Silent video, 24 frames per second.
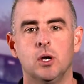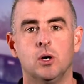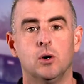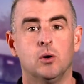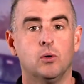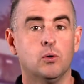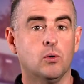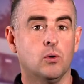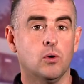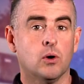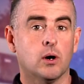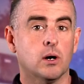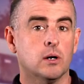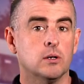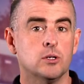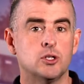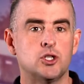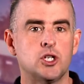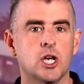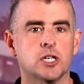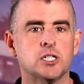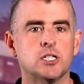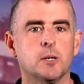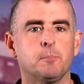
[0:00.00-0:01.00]
or
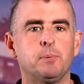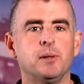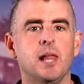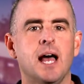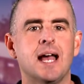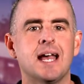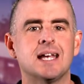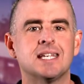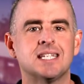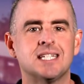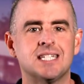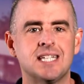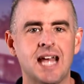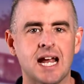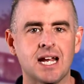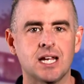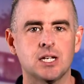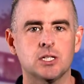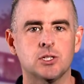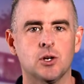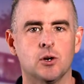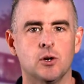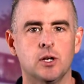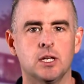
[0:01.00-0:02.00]
just apply a
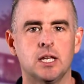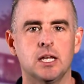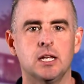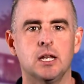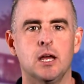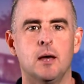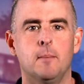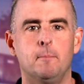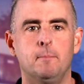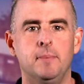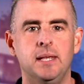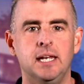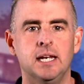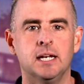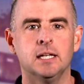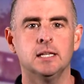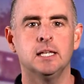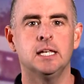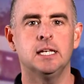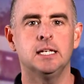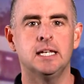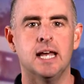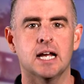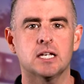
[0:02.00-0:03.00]
second tourniquet
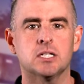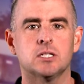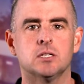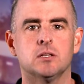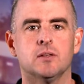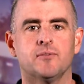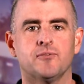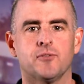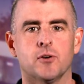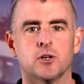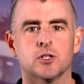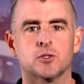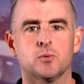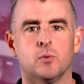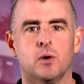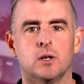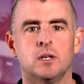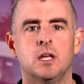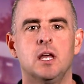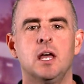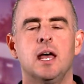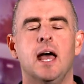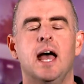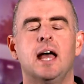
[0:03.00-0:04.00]
immediately next to the first one
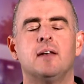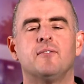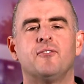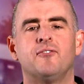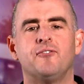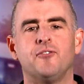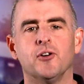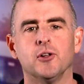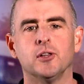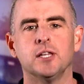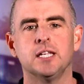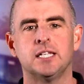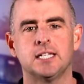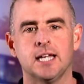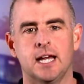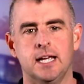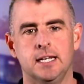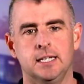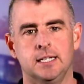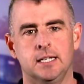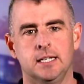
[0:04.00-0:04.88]
and fully tighten